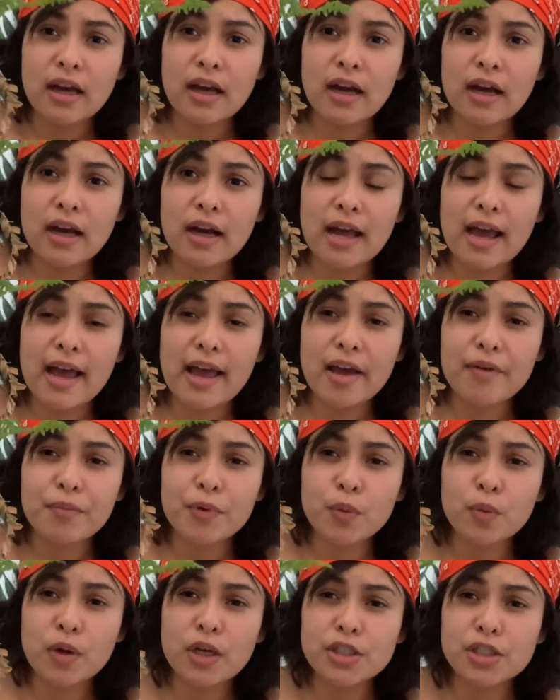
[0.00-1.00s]
I have
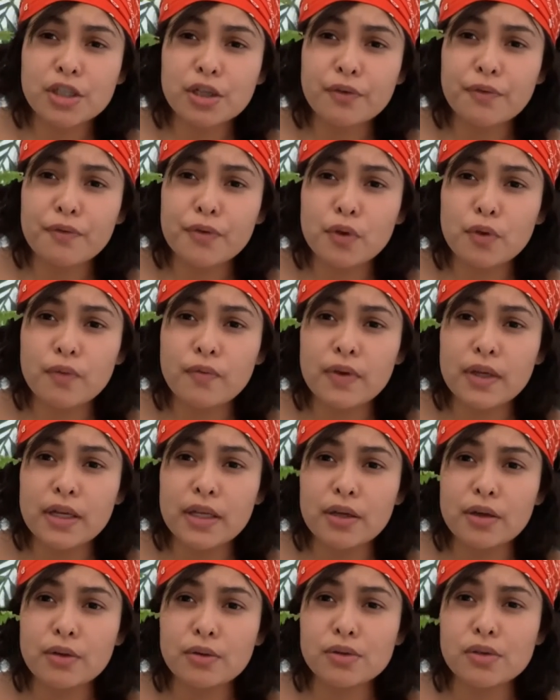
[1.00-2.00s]
been watching a few
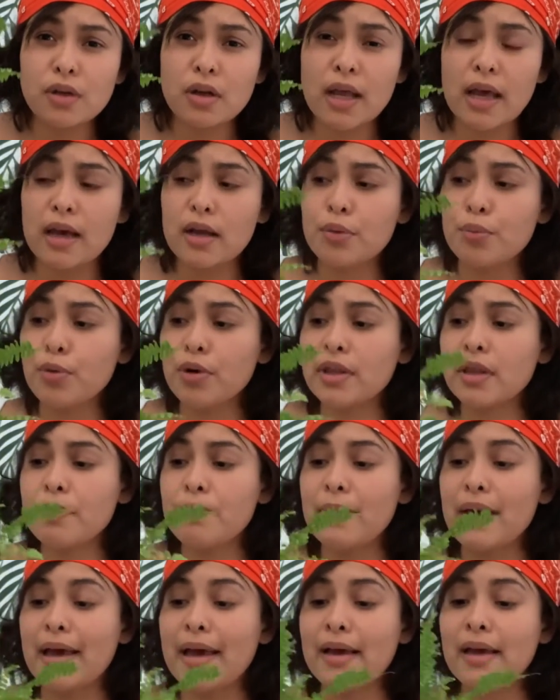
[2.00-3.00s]
videos on how to bring
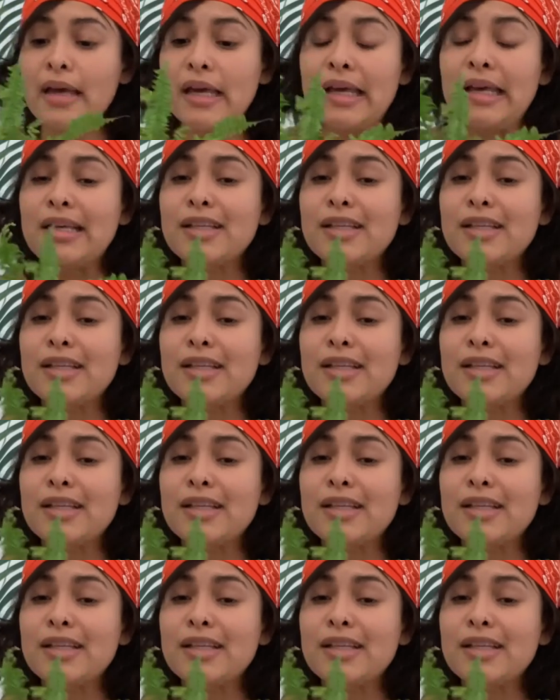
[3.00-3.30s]
them back.